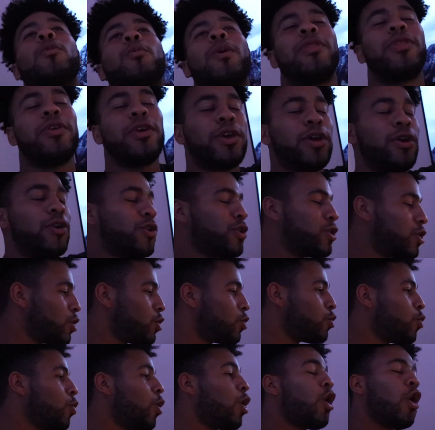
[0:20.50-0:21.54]
whether you're
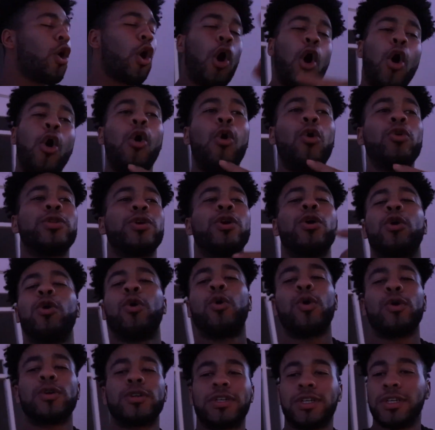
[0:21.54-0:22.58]
new, old,
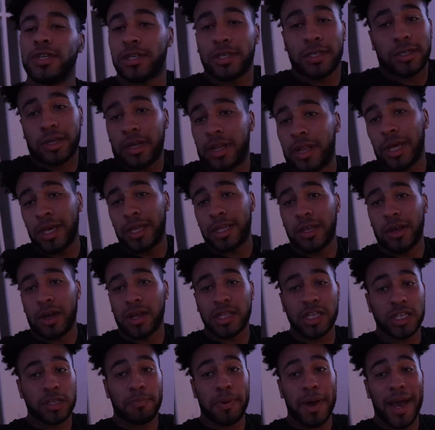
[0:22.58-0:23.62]
or just clicked on
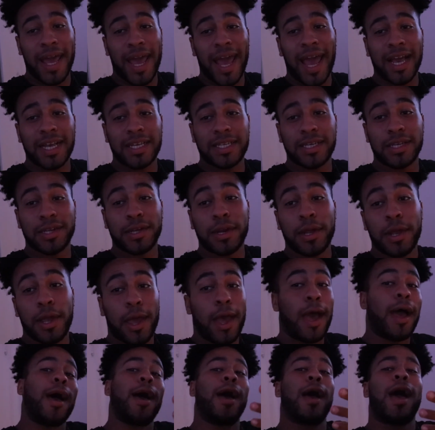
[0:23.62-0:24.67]
this by accident.
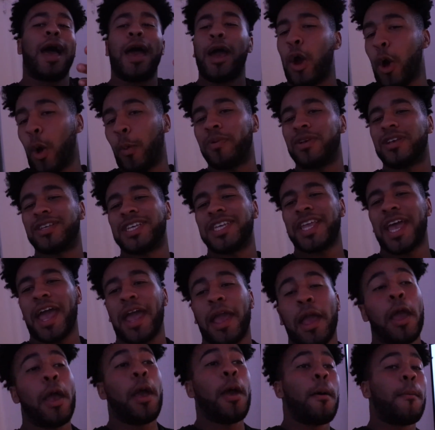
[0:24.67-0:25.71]
Uh, I hope you
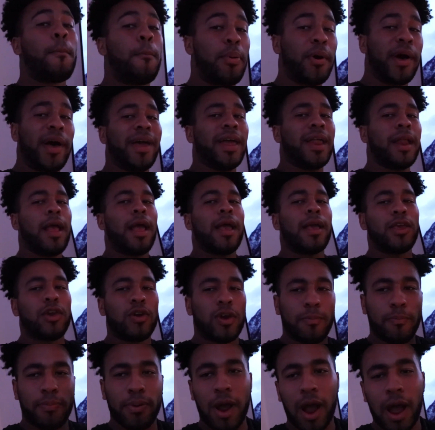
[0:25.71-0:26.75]
stay. But you
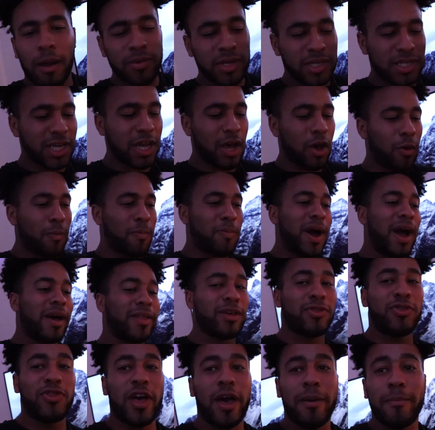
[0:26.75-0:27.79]
can probably tell by
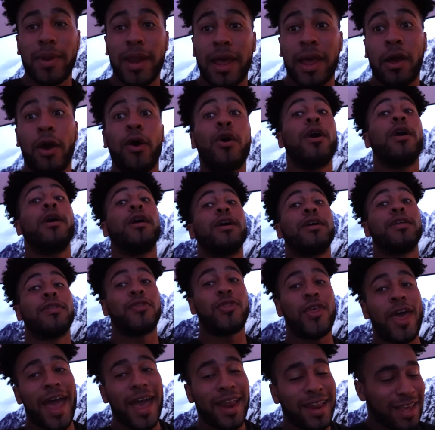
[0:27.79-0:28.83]
the thumbnail
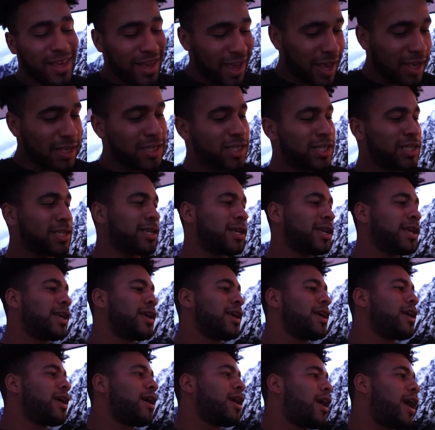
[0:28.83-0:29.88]
that yes,
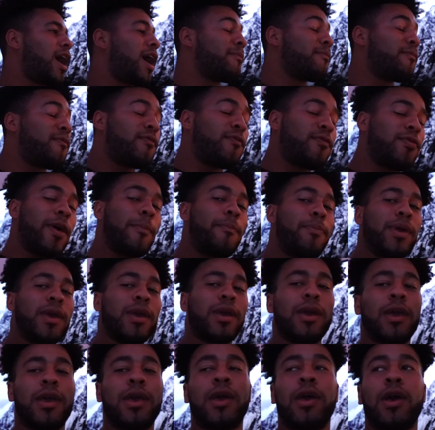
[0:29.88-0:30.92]
I'm
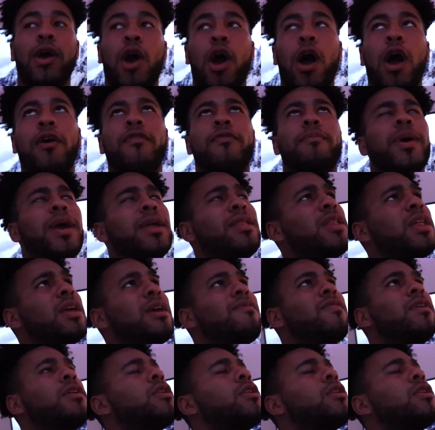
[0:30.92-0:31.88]
flipping off my T V.